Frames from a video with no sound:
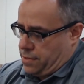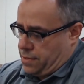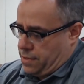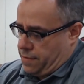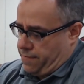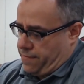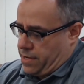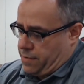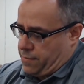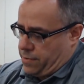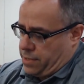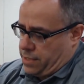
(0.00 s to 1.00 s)
I
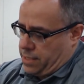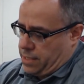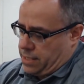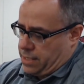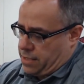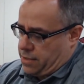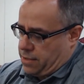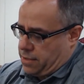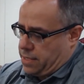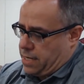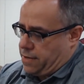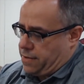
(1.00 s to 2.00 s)
find when you get the
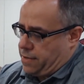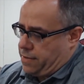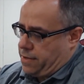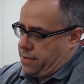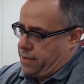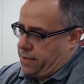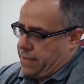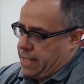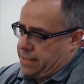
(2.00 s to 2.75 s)
card down in there and that